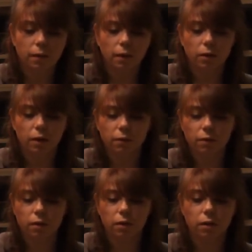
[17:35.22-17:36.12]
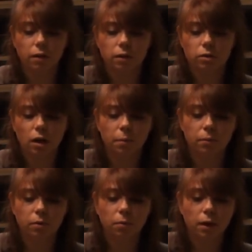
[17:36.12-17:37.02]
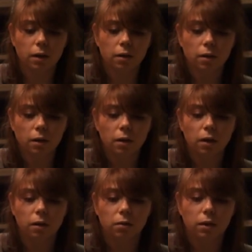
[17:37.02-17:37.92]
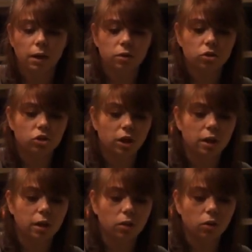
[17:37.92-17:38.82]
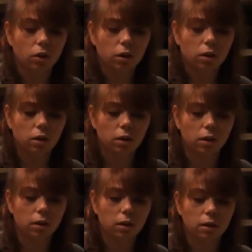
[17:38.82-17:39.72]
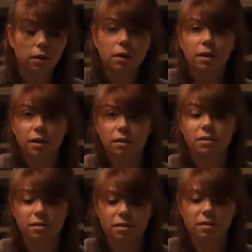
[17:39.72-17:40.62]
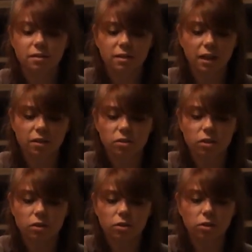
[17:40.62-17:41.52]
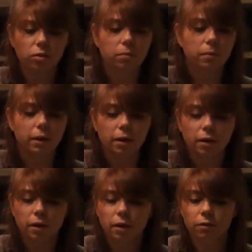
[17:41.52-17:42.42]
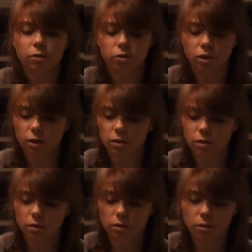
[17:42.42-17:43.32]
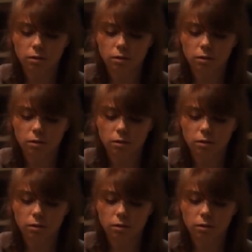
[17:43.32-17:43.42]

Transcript: that'll give the top of your bread the nice shiny look. And it tastes good too, but if you're trying to